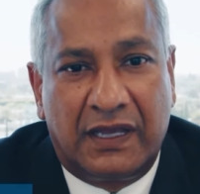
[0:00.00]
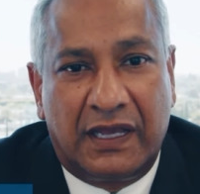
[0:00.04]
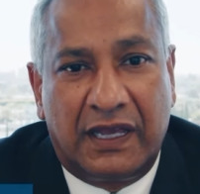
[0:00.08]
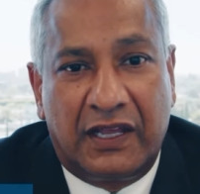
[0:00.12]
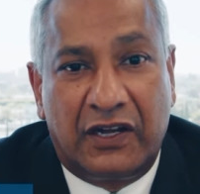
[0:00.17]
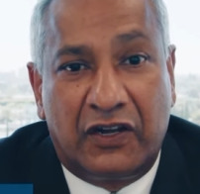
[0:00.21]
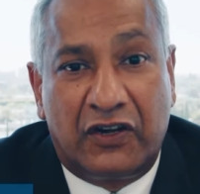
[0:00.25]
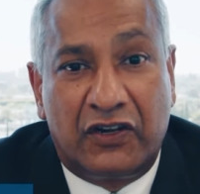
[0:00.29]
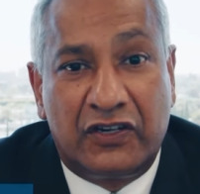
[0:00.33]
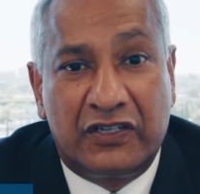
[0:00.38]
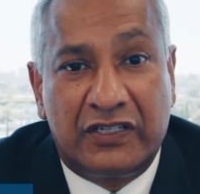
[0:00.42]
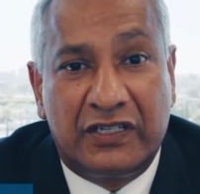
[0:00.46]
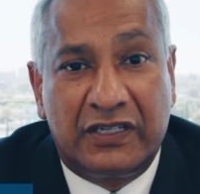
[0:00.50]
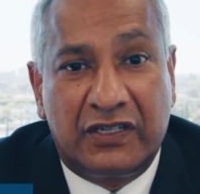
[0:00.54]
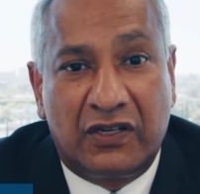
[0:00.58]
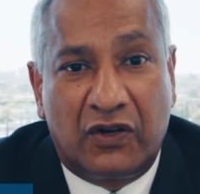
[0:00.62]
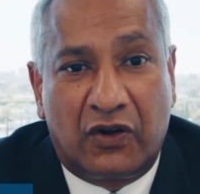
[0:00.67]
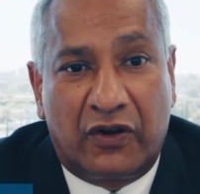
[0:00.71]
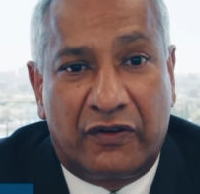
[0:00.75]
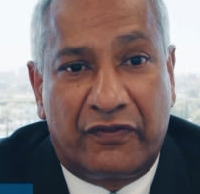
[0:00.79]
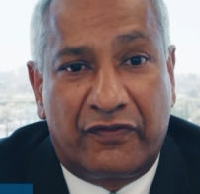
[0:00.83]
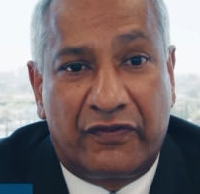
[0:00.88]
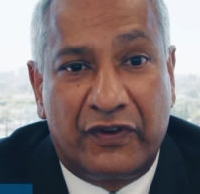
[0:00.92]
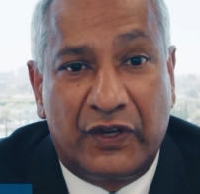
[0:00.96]
An urgent
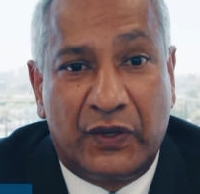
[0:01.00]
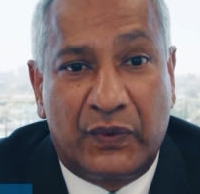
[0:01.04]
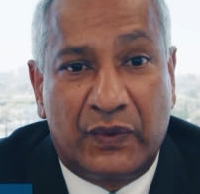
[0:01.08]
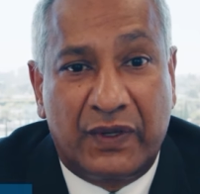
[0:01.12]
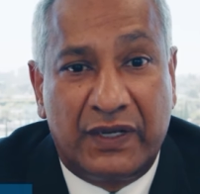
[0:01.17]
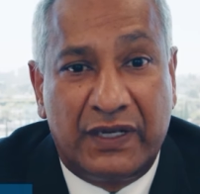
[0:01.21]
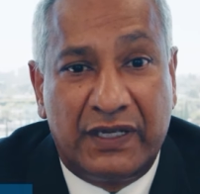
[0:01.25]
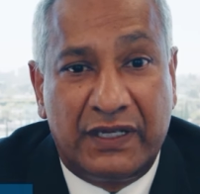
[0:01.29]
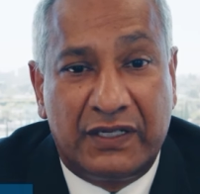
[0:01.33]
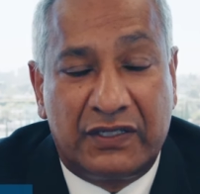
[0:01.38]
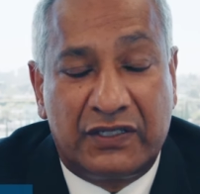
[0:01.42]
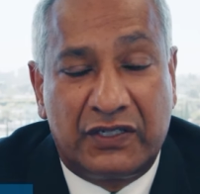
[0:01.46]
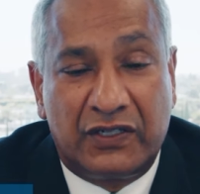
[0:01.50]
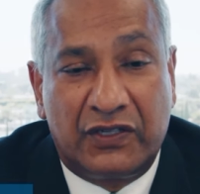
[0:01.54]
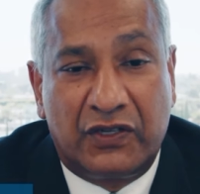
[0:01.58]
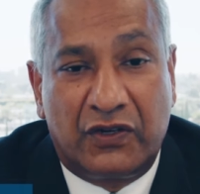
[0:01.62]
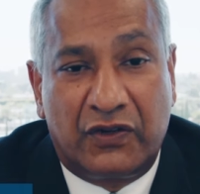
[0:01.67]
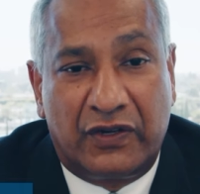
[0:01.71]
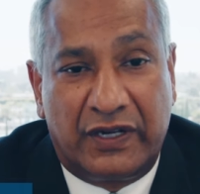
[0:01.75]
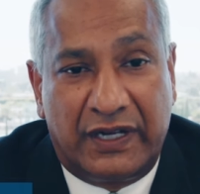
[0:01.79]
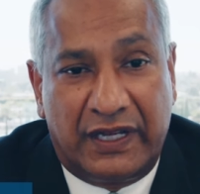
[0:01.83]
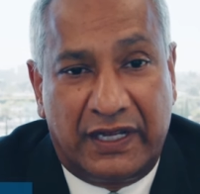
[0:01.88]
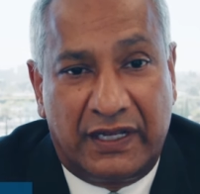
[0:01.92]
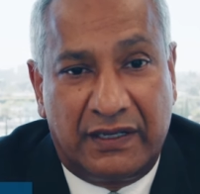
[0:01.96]
or frequent need to
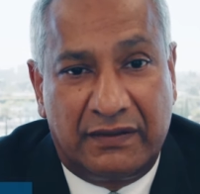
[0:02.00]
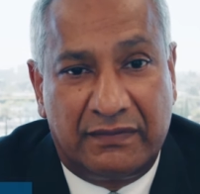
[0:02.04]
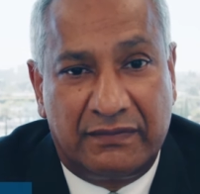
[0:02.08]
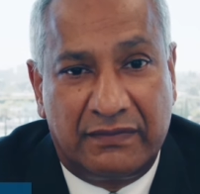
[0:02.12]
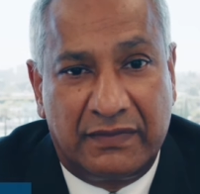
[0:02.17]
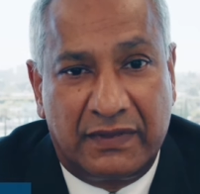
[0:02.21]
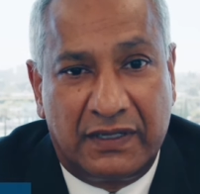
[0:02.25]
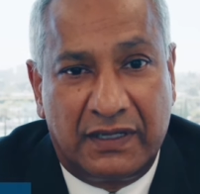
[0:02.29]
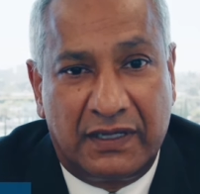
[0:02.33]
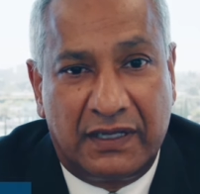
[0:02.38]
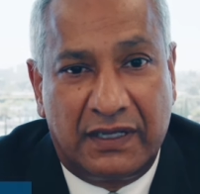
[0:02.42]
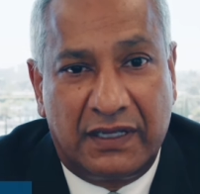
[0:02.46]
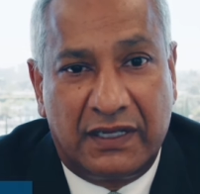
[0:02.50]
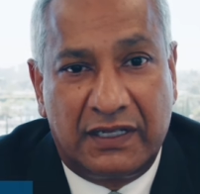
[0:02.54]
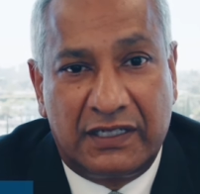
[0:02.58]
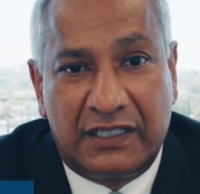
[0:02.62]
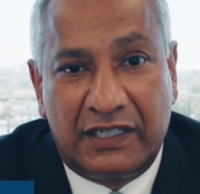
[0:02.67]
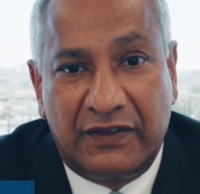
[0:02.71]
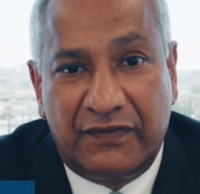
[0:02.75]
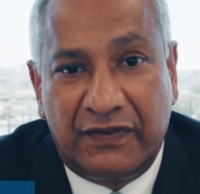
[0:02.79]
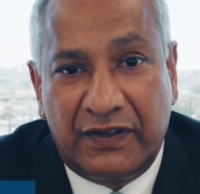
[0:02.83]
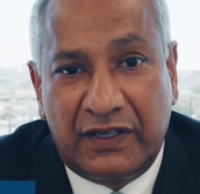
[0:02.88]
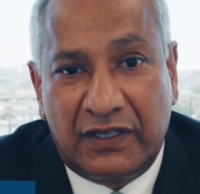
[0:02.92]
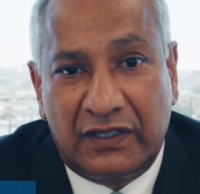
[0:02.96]
urinate,
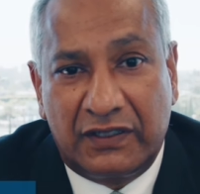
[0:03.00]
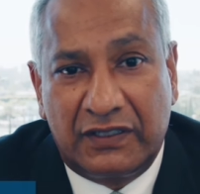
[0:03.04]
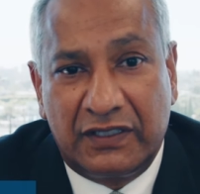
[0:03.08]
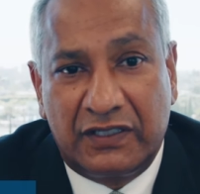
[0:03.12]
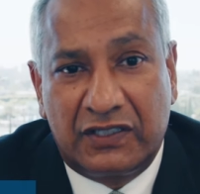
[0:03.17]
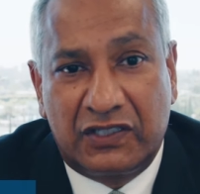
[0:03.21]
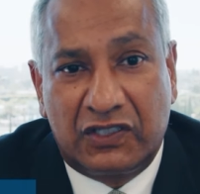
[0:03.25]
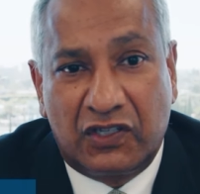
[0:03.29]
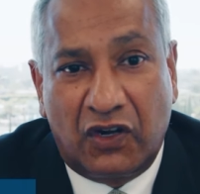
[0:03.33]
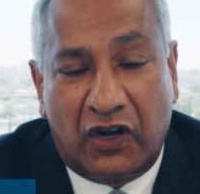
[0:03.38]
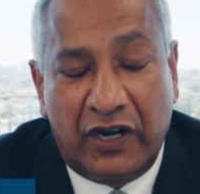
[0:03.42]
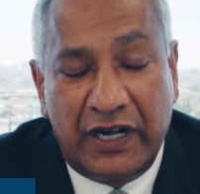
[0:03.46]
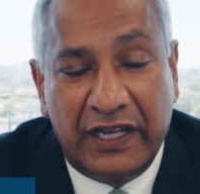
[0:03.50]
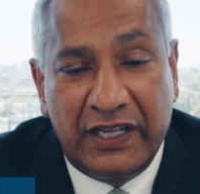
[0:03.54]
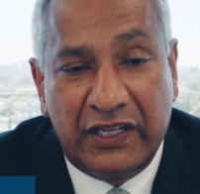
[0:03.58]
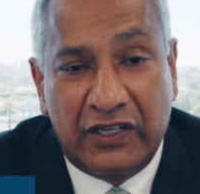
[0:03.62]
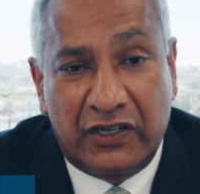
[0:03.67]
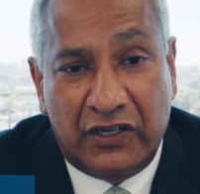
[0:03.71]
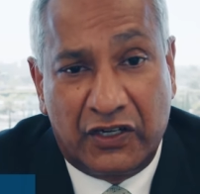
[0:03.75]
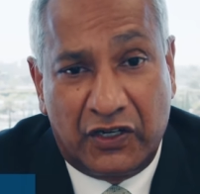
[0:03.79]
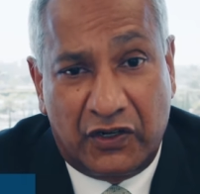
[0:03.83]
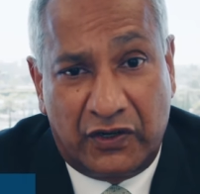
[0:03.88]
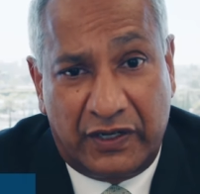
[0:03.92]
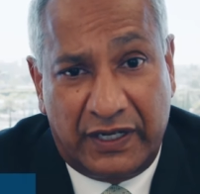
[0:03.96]
difficulty starting
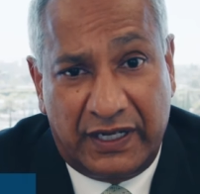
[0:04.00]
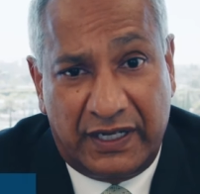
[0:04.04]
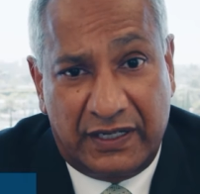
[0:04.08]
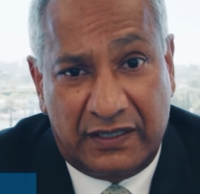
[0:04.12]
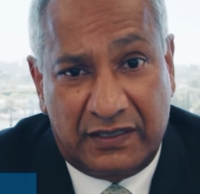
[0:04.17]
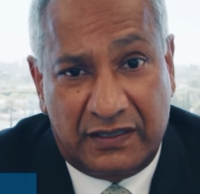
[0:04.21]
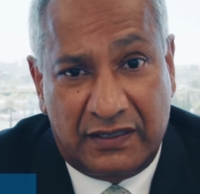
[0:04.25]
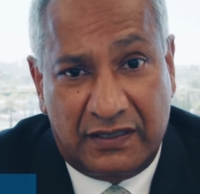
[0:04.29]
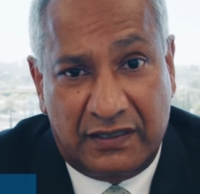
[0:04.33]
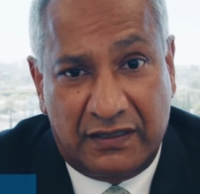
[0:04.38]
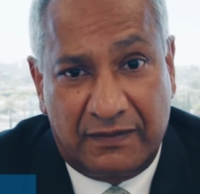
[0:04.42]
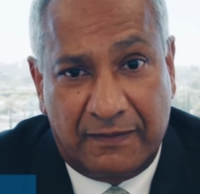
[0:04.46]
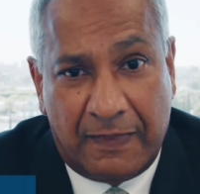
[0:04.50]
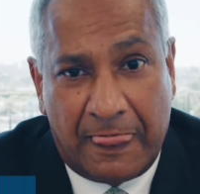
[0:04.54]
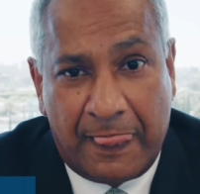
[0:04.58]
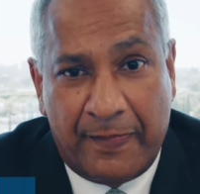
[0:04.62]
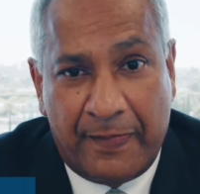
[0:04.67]
your urination,